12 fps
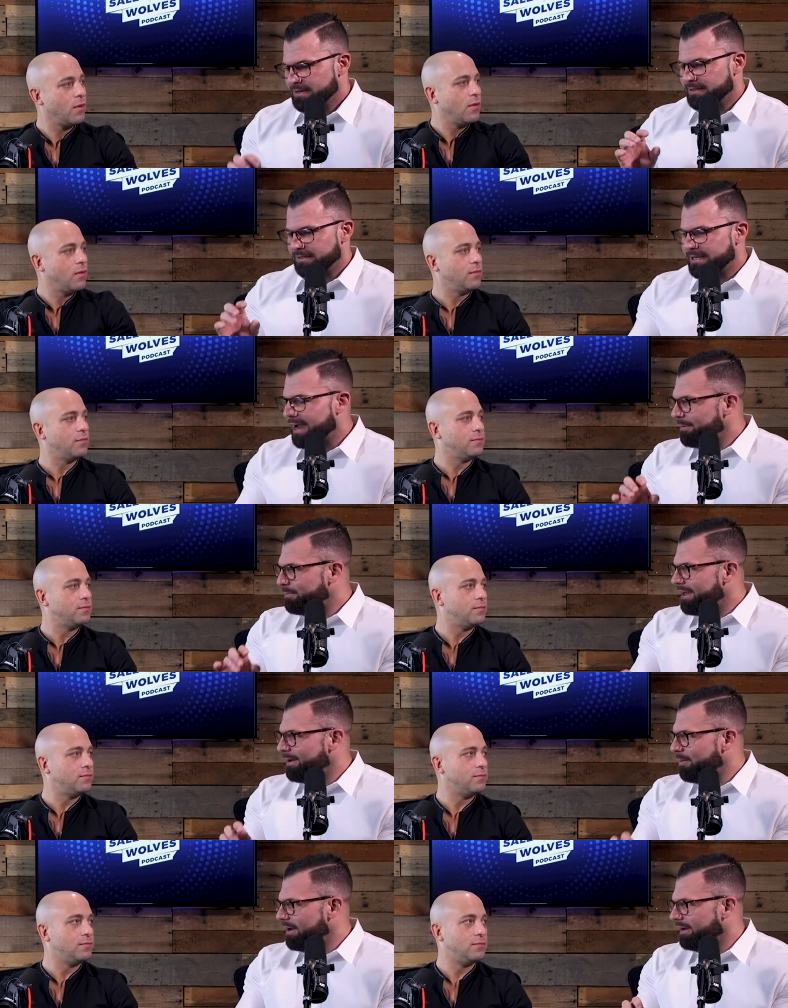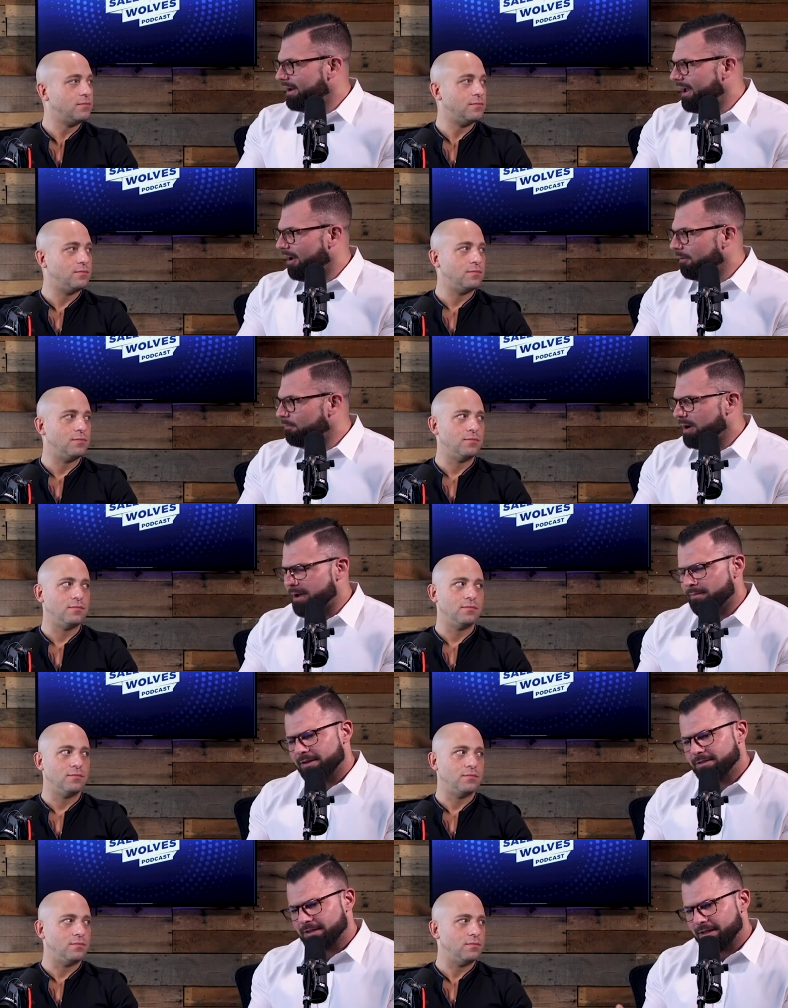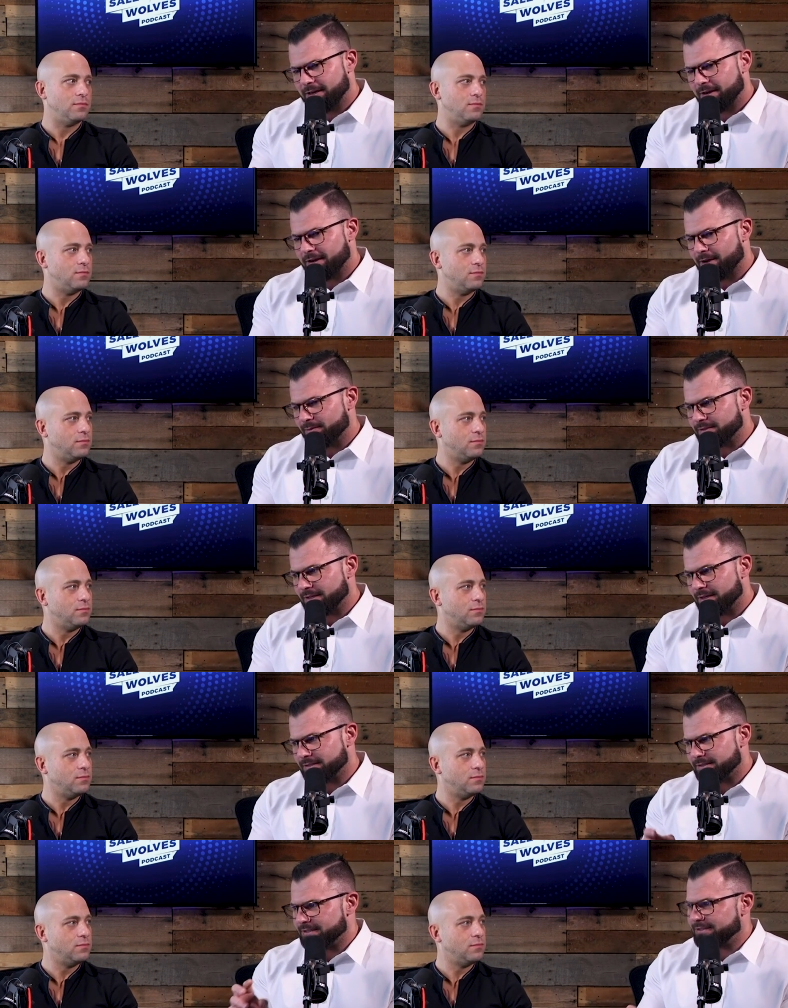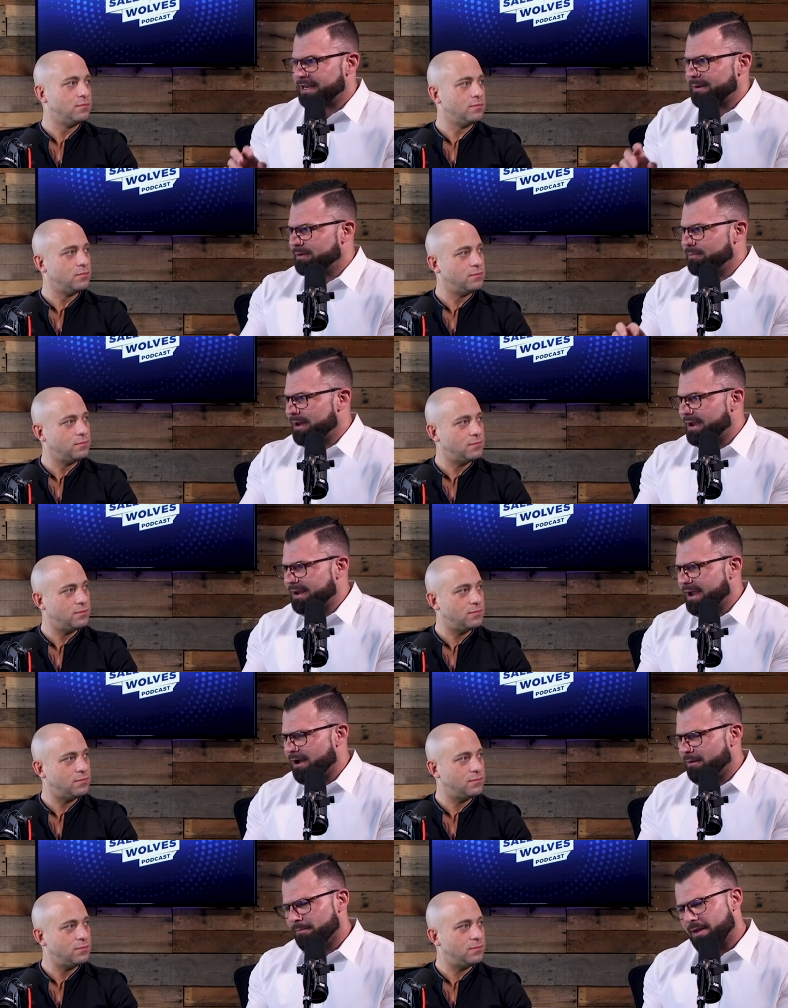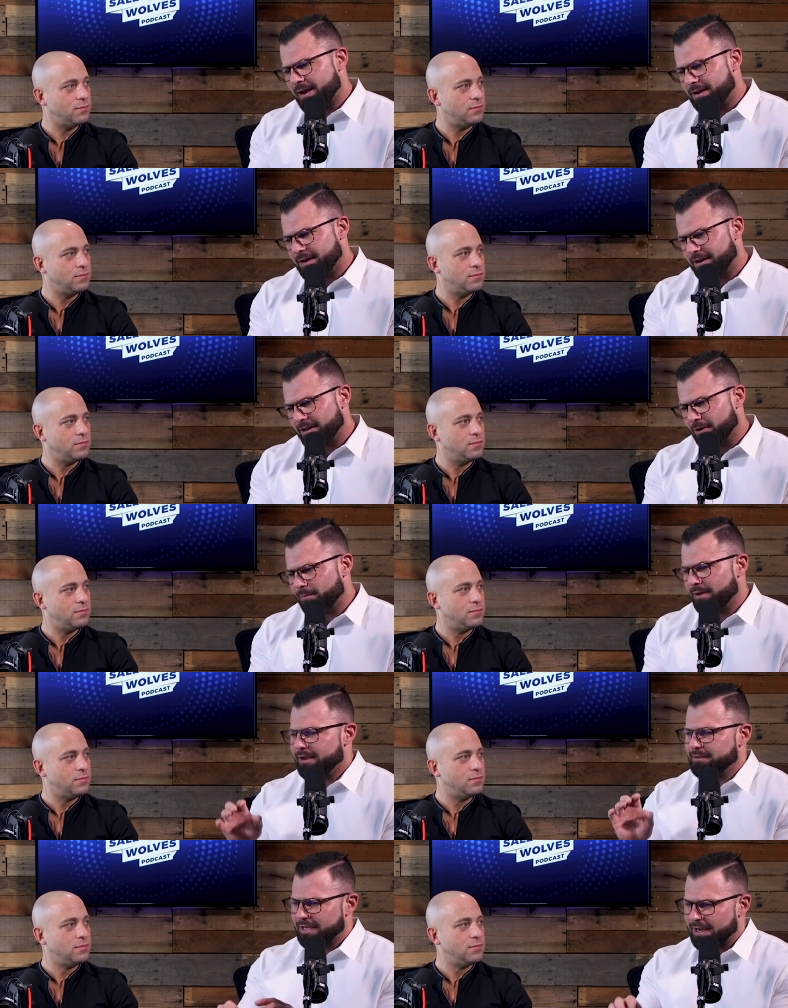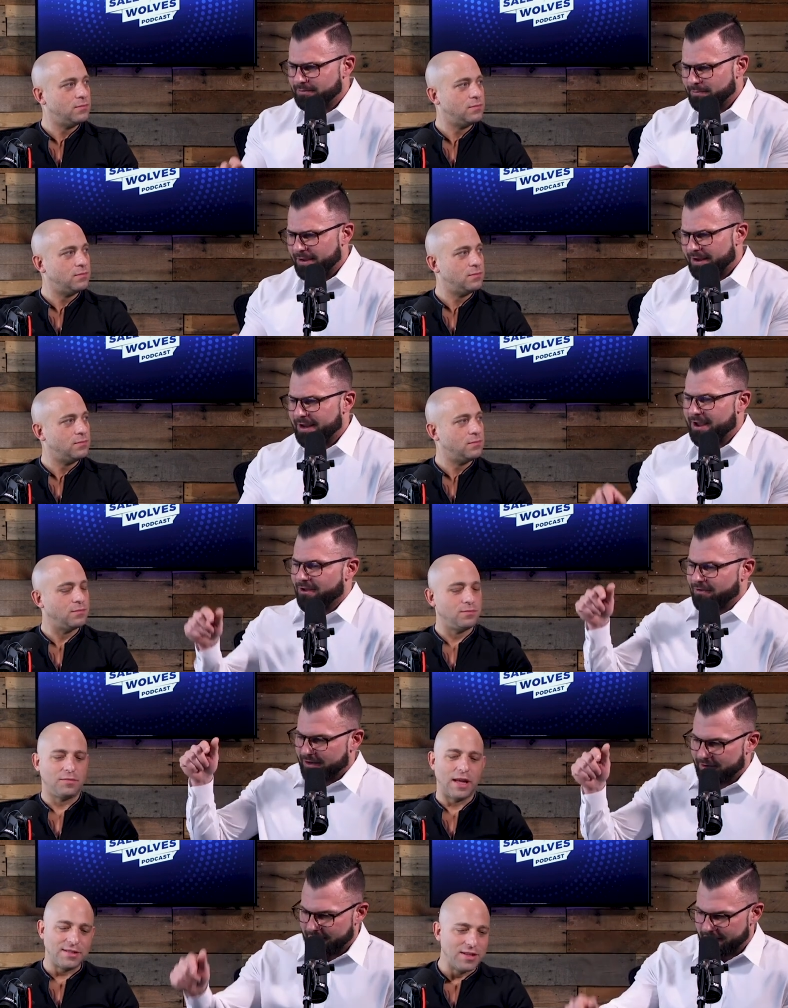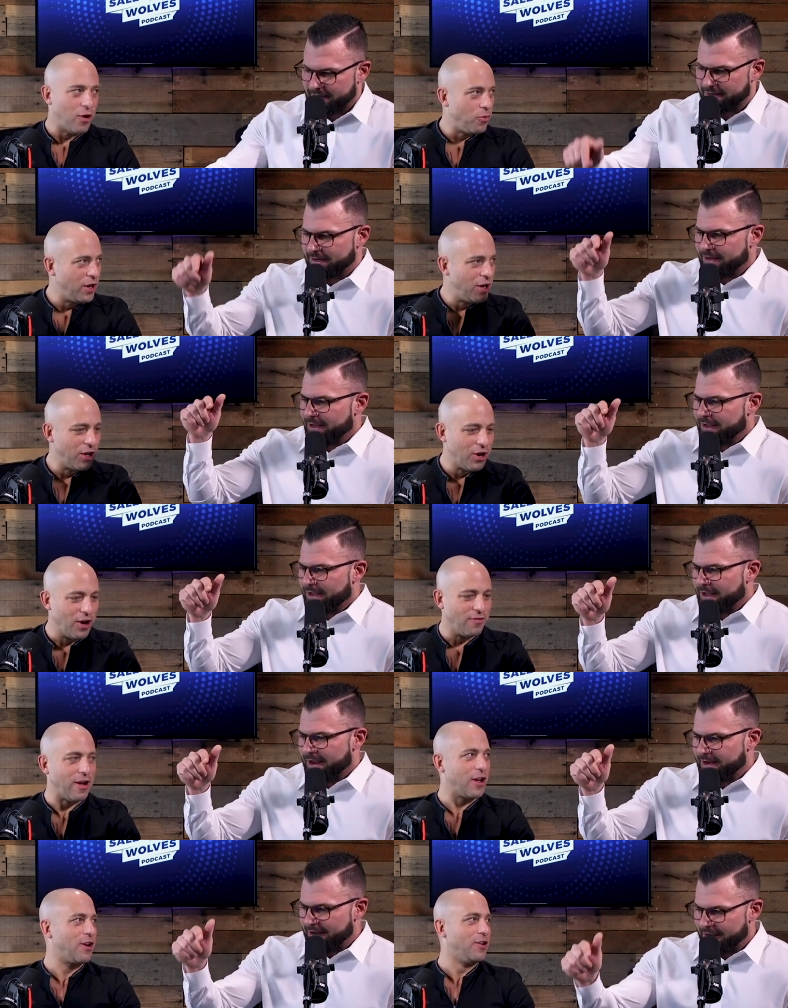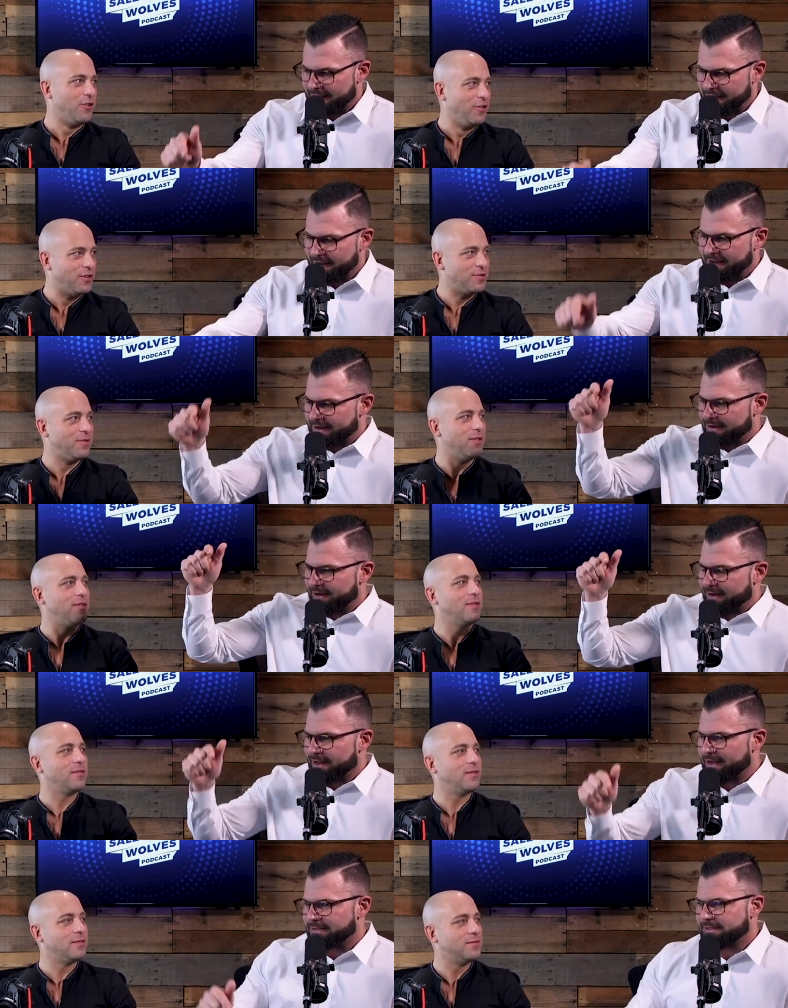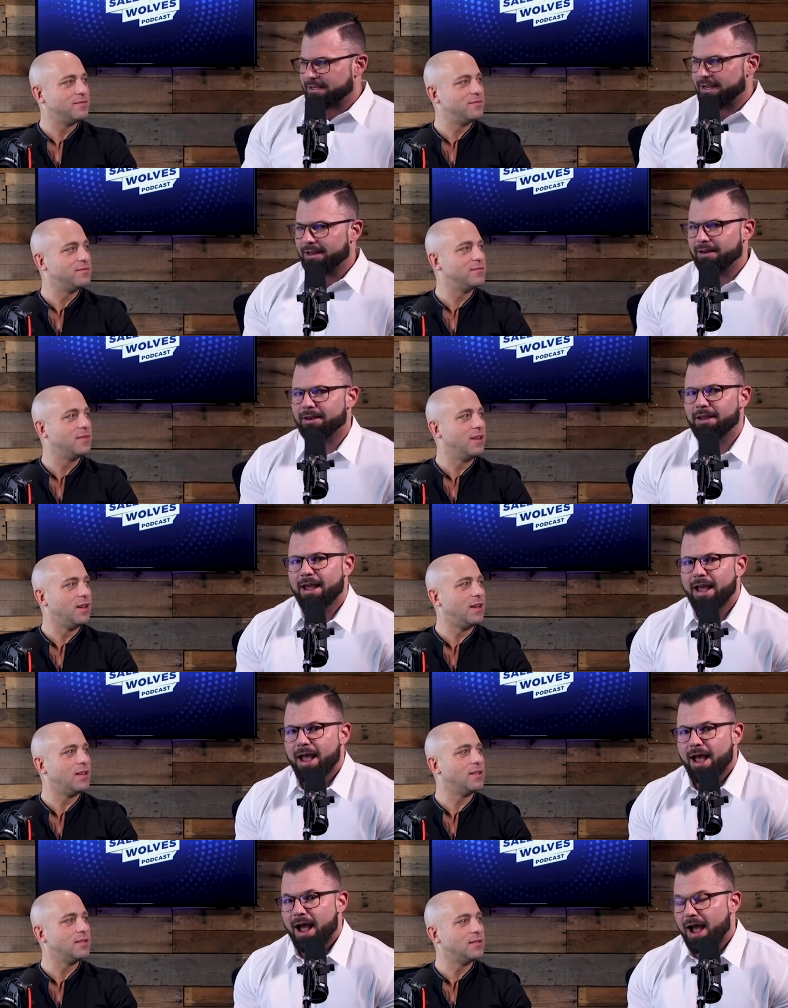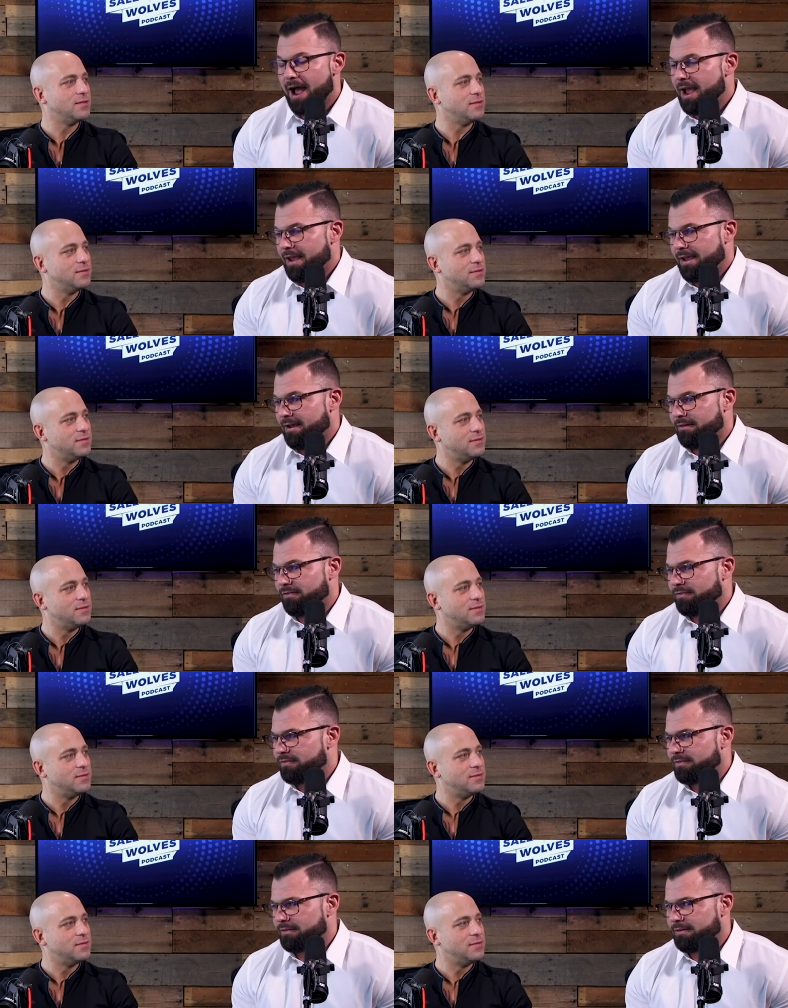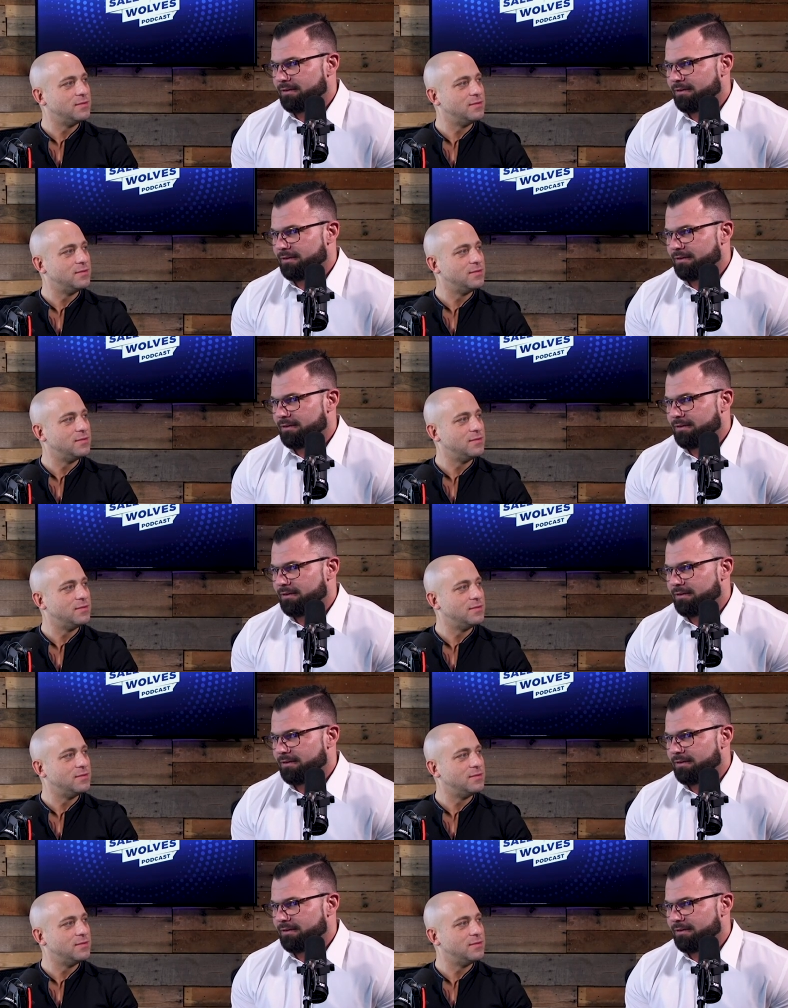Speaker 1: to type that opinion out, probably deleted a couple sentences, typed it back out, edited a little bit, typed it back out.
Speaker 2: And That's hit, not witty enough. I and, gotta do and hit and hit send. Yeah.
Speaker 1: I have,